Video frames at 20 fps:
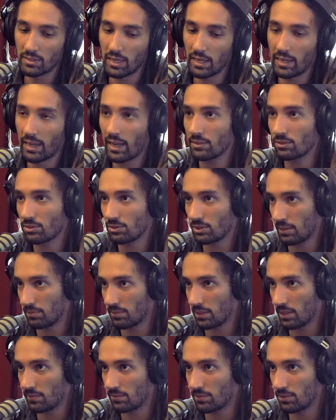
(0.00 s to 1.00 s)
I had to
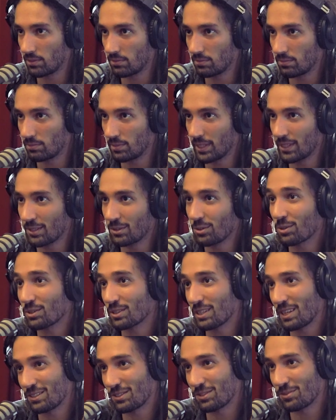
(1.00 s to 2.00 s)
step down from being an
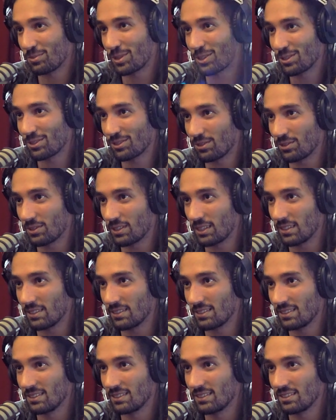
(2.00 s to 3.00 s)
organizer of Barcelona,